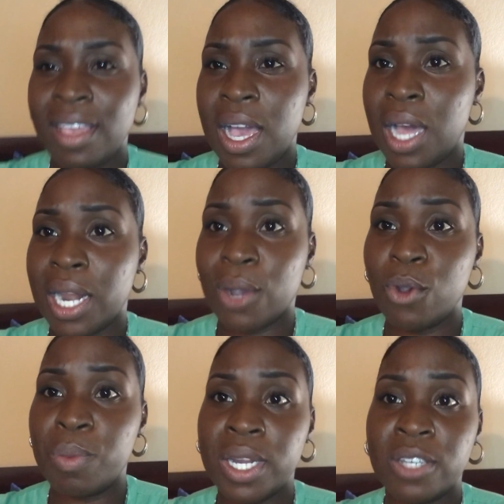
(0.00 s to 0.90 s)
I was like,
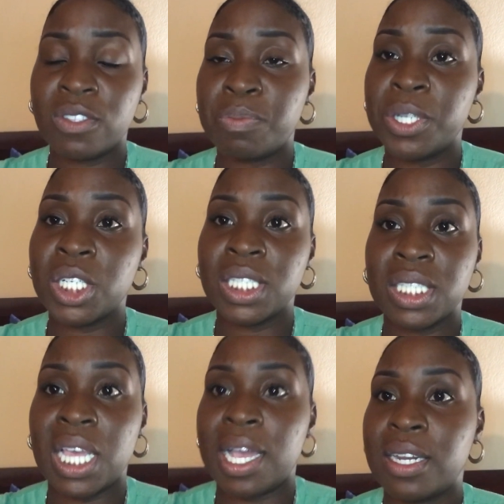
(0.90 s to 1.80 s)
Uber, here's the picture. This
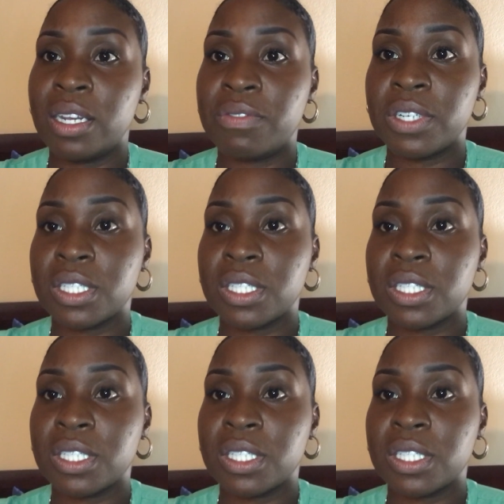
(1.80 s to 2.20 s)
is how I delivered